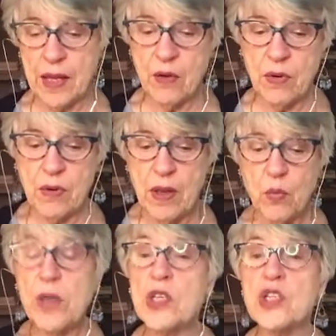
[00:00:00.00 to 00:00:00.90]
like it
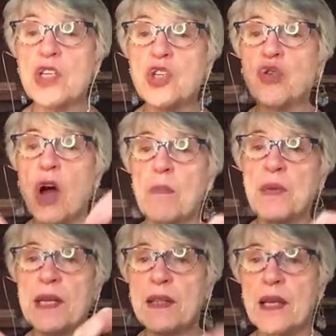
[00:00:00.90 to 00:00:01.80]
wasn't just
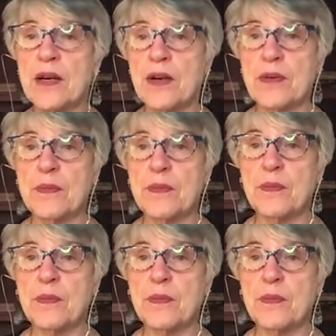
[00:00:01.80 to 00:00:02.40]
dropped in there.